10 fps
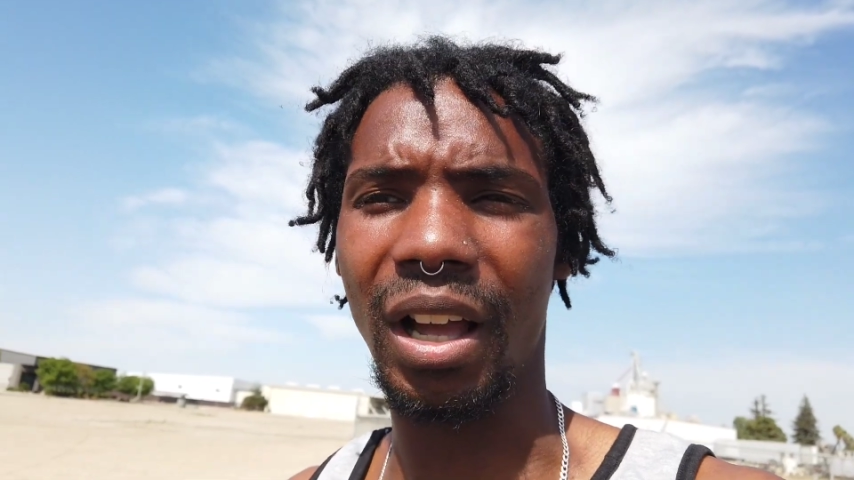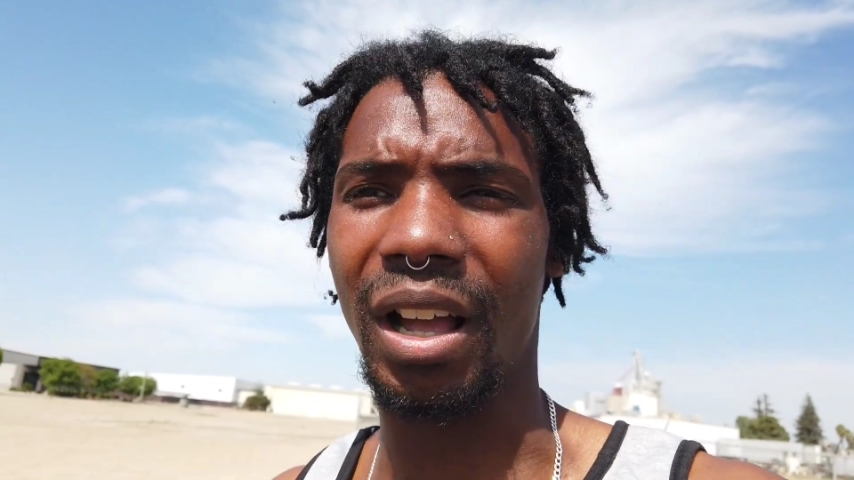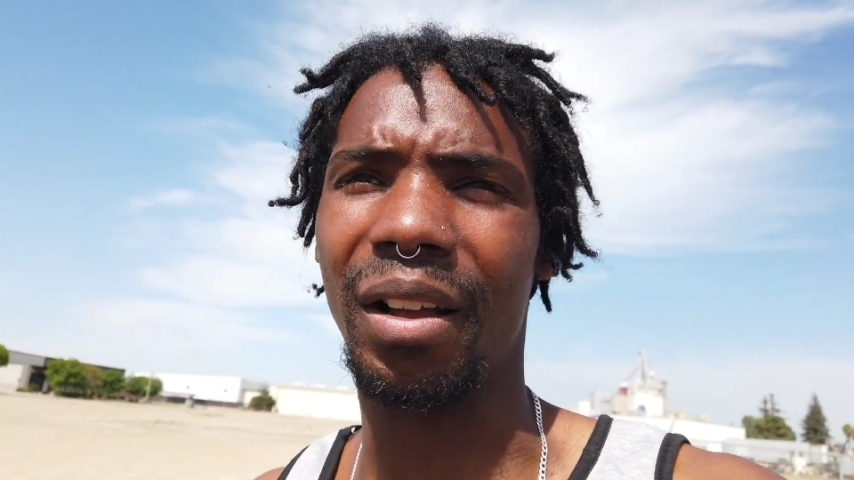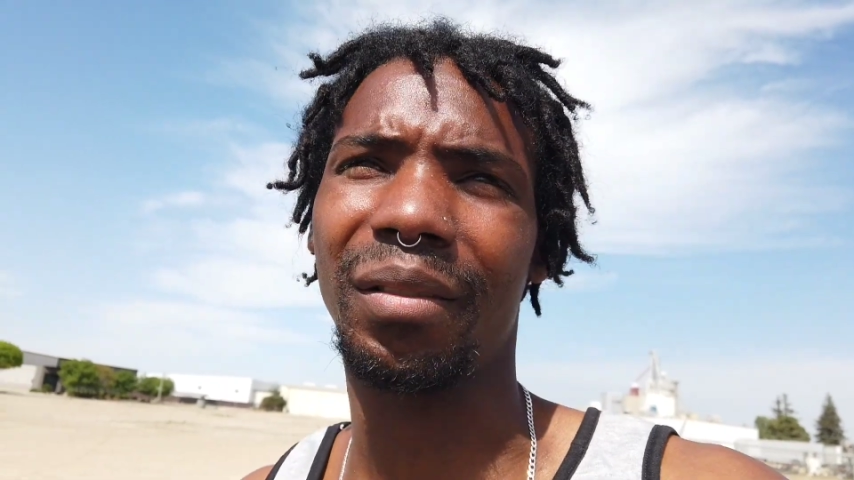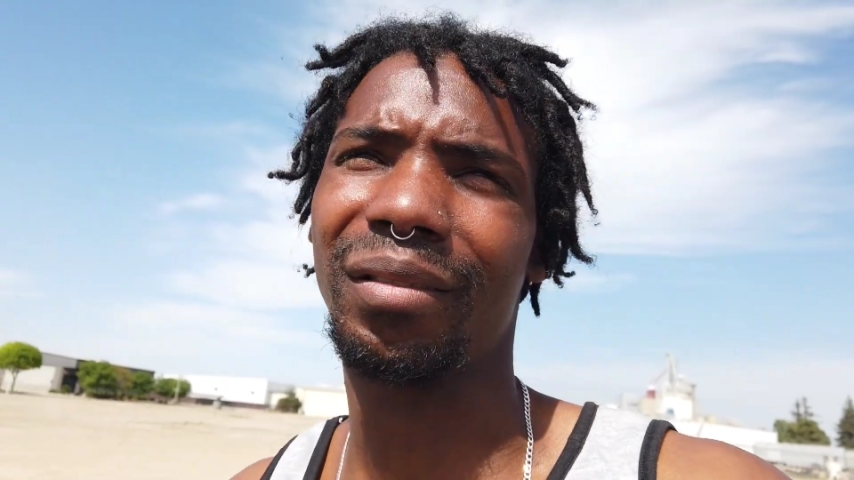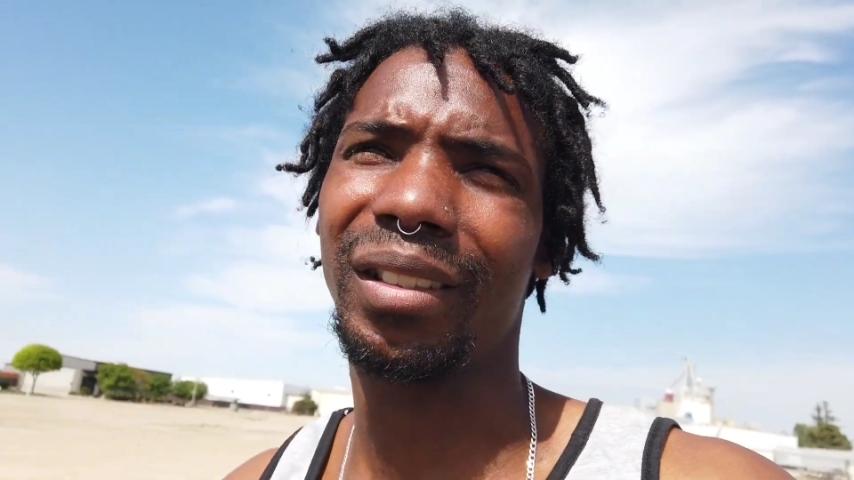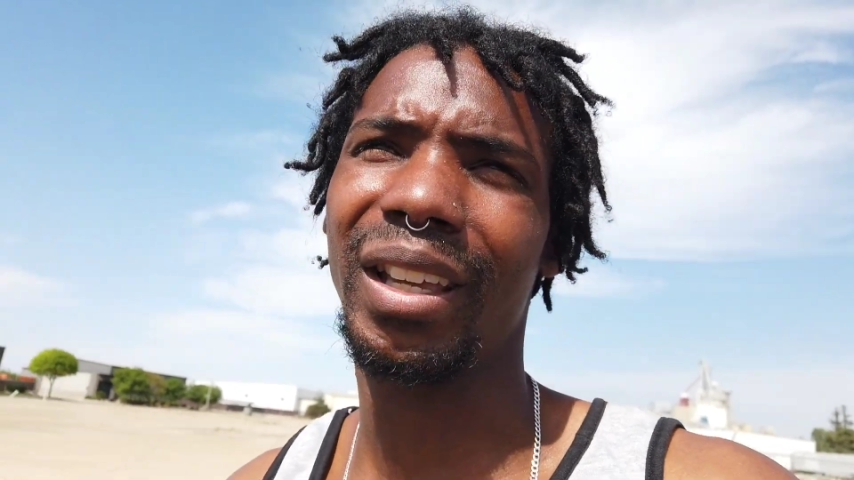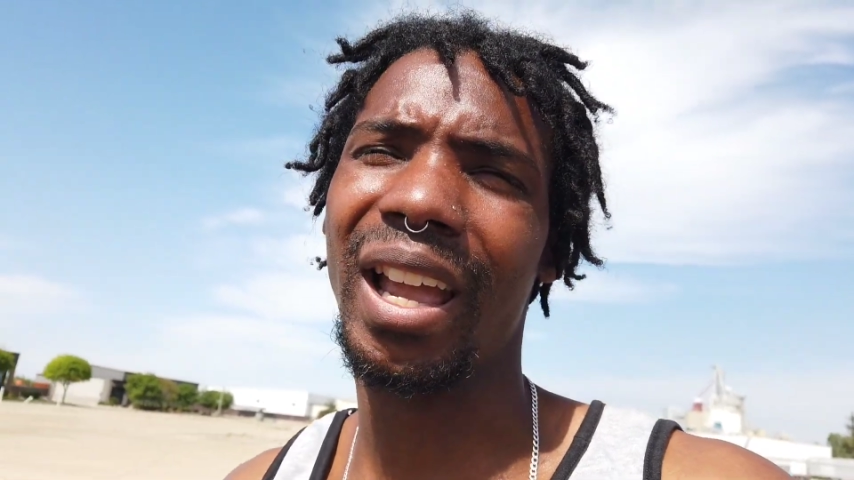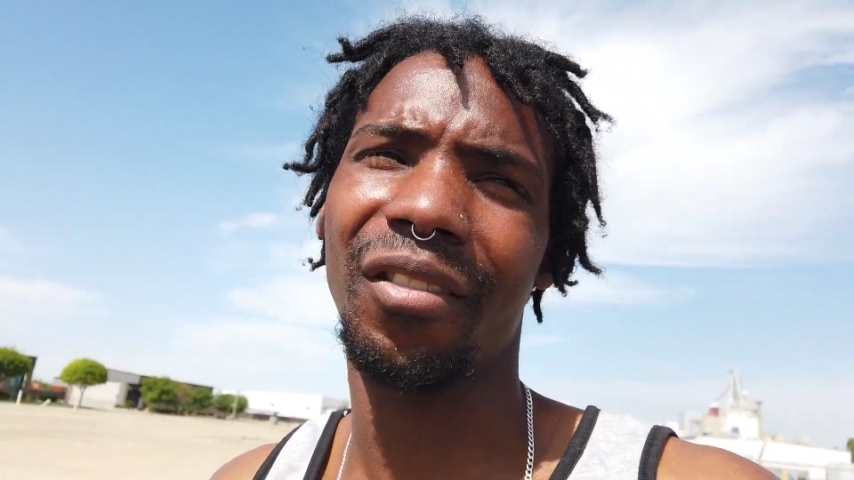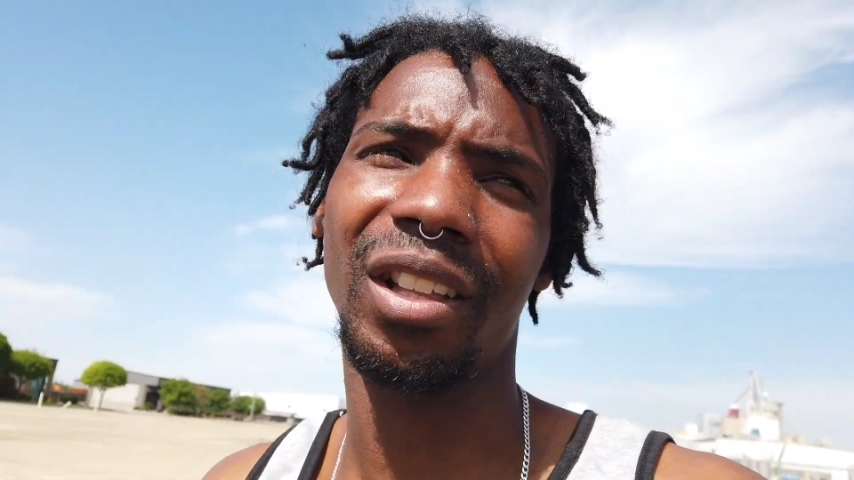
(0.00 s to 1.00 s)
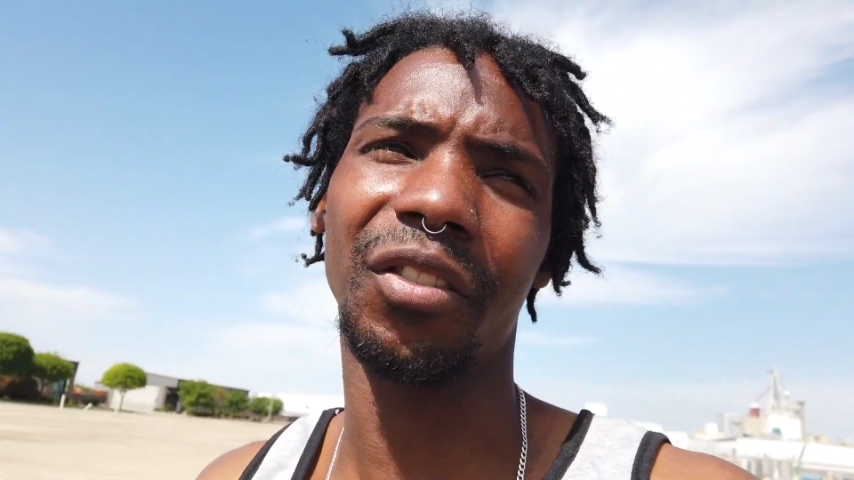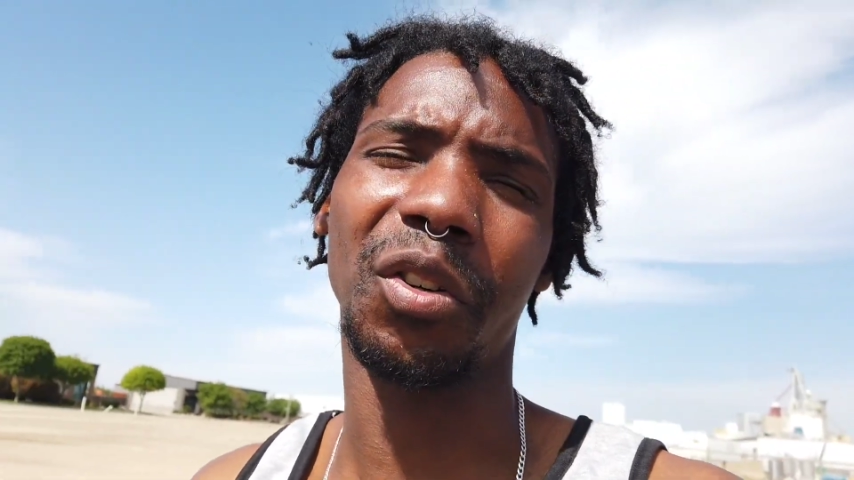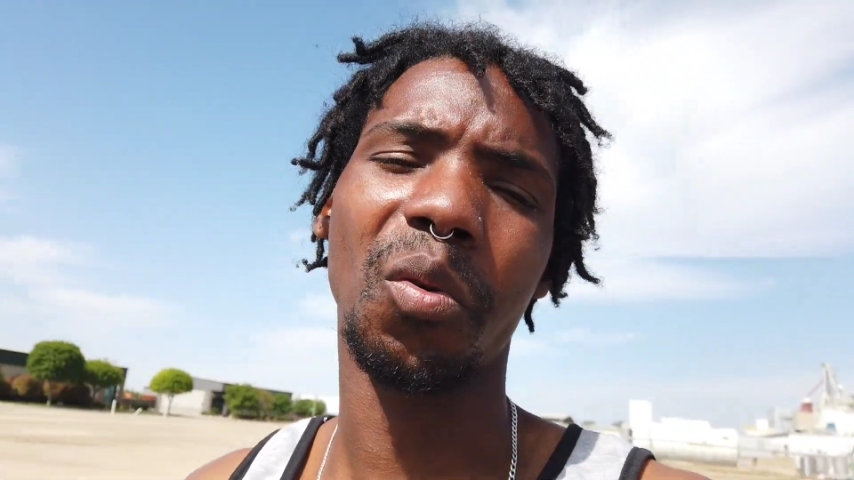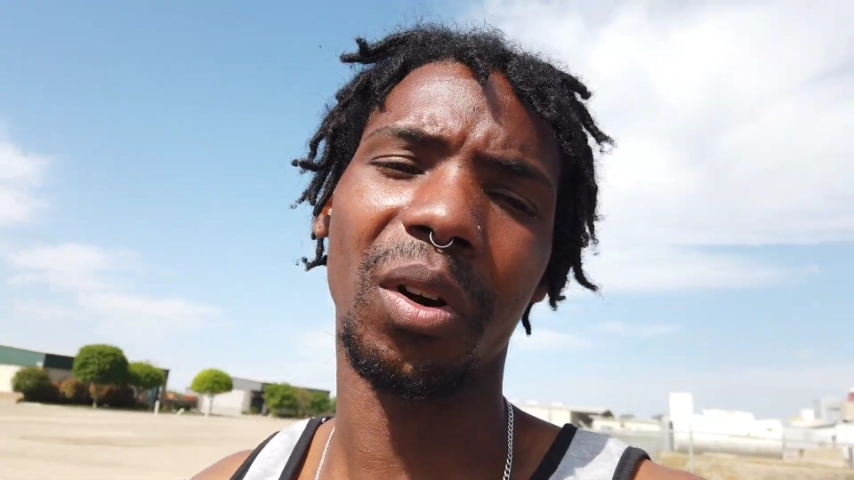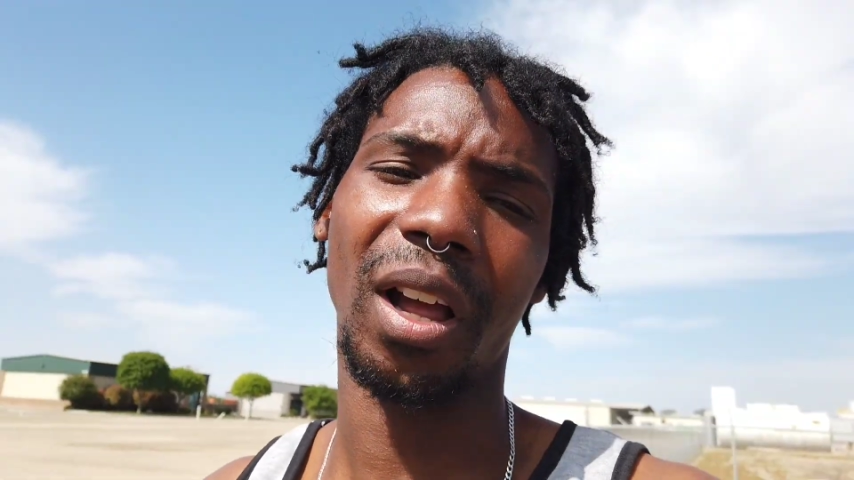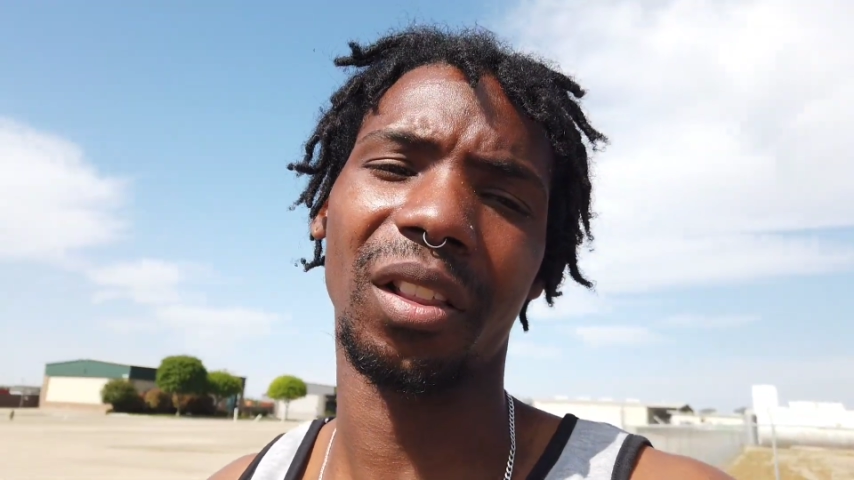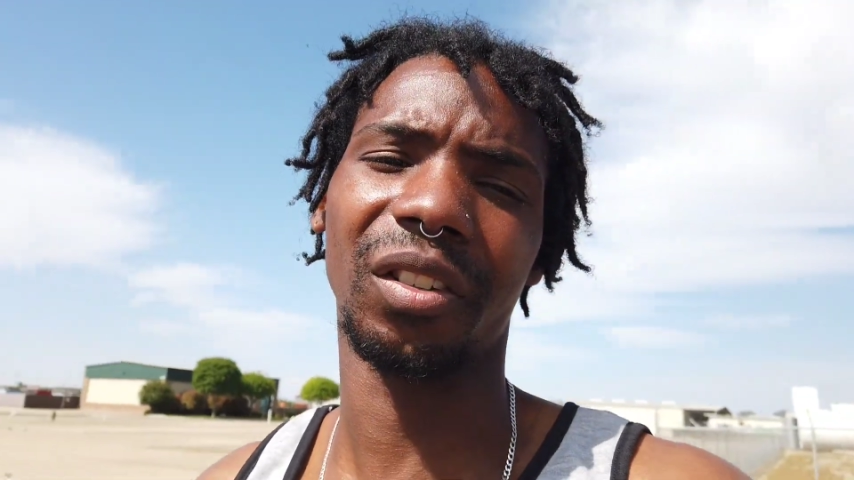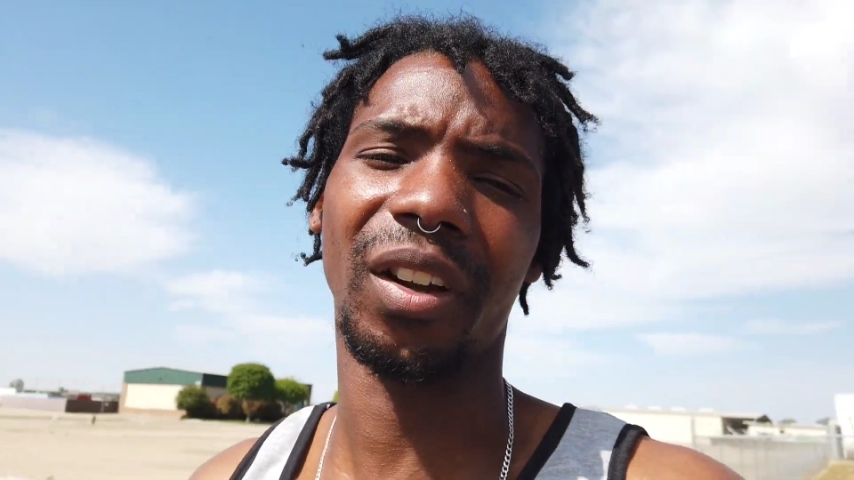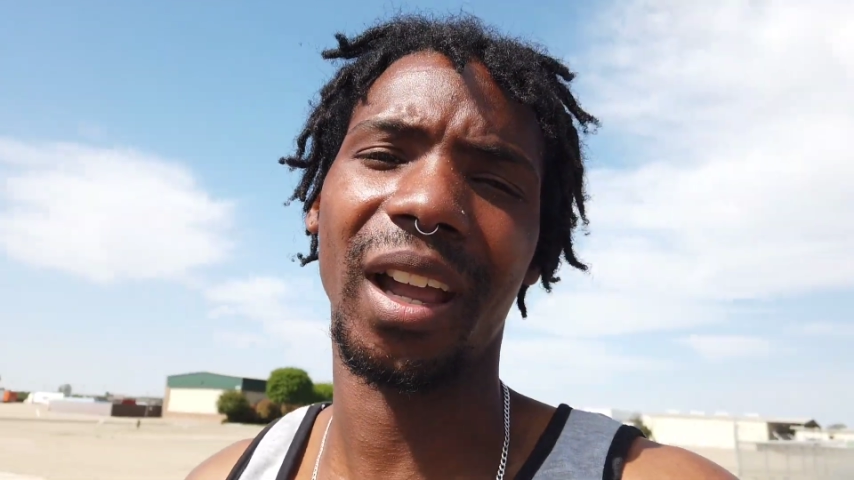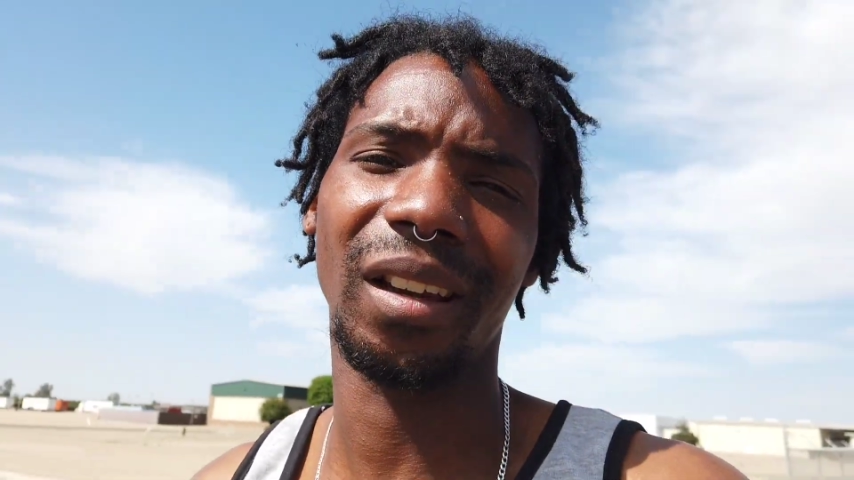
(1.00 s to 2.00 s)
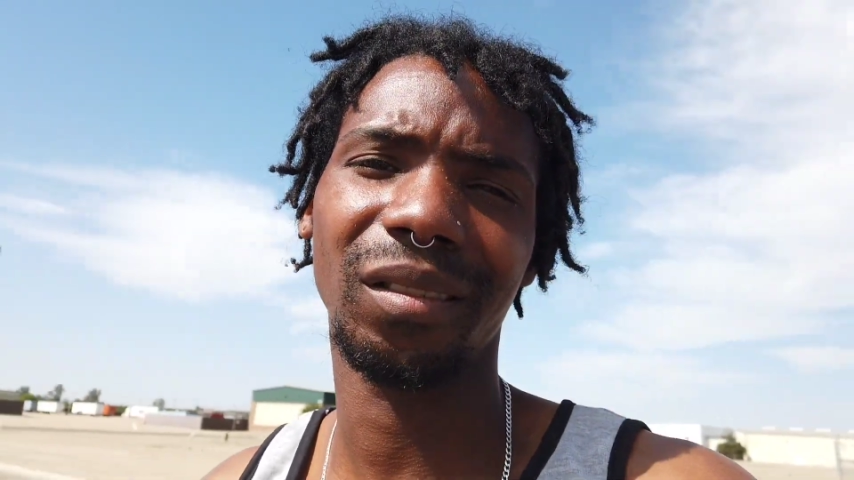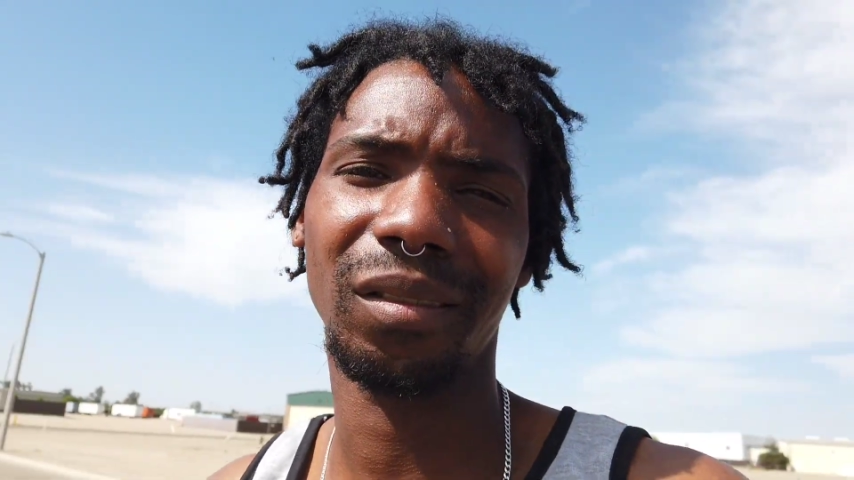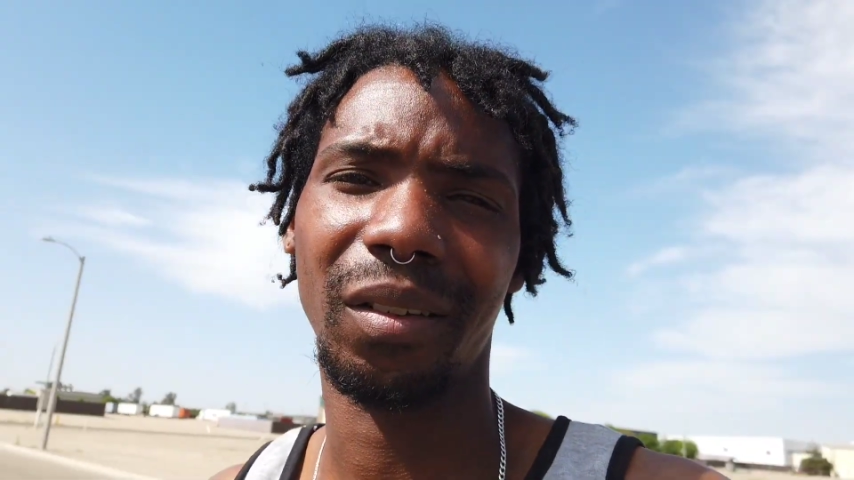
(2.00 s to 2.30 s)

Uh, can't really record out in the rain